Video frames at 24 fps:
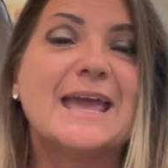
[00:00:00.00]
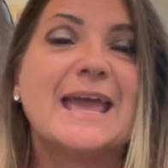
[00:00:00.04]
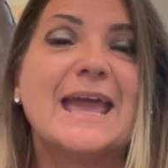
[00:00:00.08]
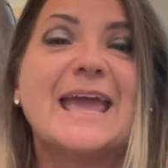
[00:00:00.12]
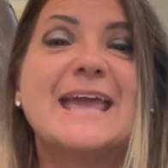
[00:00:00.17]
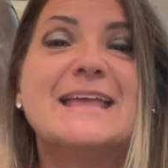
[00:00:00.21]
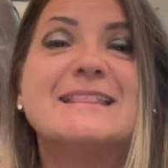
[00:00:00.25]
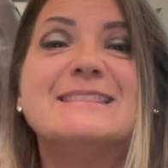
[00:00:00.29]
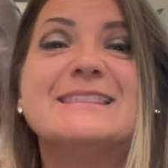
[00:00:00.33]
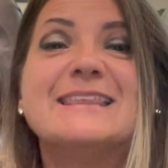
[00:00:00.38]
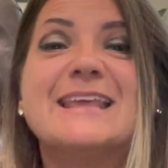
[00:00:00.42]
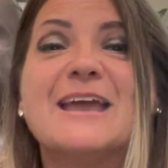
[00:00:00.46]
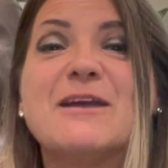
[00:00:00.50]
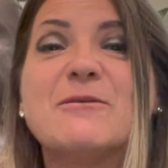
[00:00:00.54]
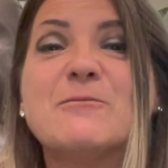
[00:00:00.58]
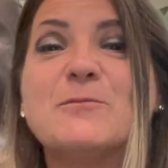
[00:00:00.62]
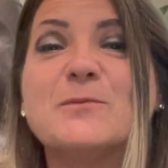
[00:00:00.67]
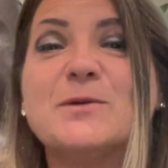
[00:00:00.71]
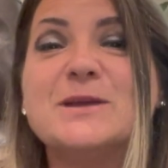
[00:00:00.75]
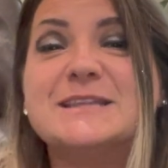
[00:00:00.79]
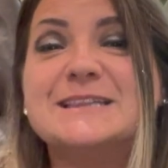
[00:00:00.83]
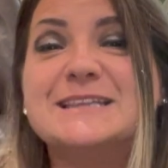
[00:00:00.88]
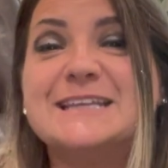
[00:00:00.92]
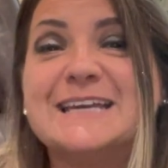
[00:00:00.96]
And then
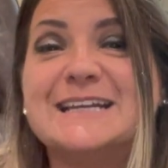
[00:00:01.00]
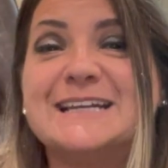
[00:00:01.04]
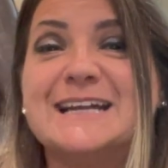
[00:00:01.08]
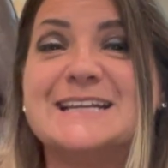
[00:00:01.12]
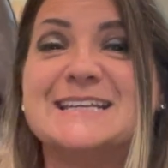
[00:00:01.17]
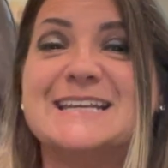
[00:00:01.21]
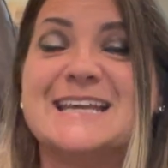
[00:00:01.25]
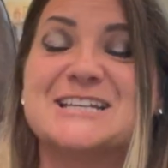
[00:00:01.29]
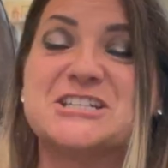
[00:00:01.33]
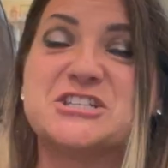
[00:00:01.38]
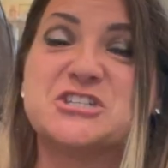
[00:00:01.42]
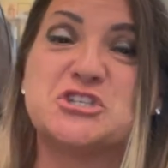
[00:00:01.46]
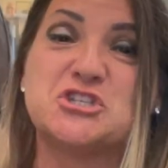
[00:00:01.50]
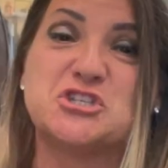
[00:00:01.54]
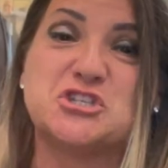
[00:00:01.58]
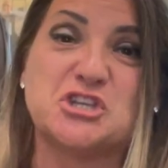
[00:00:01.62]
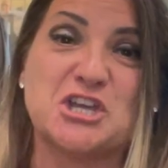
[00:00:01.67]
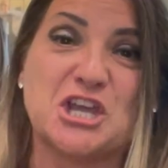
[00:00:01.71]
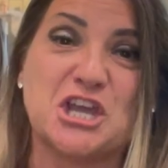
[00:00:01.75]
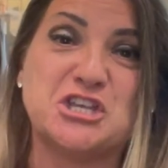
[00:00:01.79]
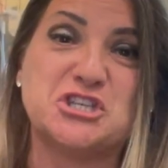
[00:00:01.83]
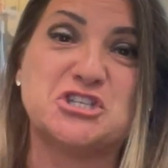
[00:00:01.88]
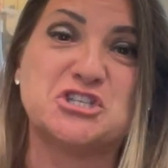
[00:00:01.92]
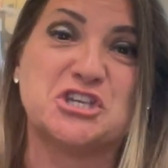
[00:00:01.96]
we did an
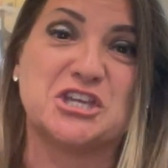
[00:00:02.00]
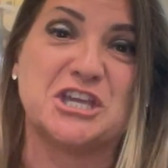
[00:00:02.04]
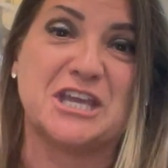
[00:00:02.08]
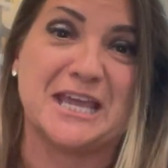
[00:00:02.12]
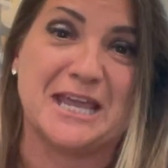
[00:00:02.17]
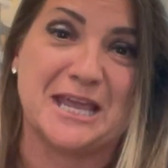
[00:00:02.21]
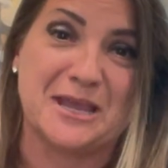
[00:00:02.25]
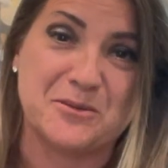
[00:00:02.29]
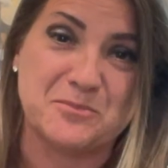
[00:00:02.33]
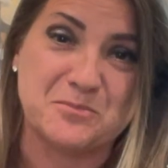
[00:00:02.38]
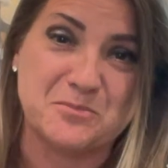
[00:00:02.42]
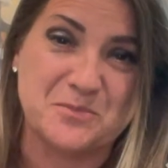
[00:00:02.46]
exchange game.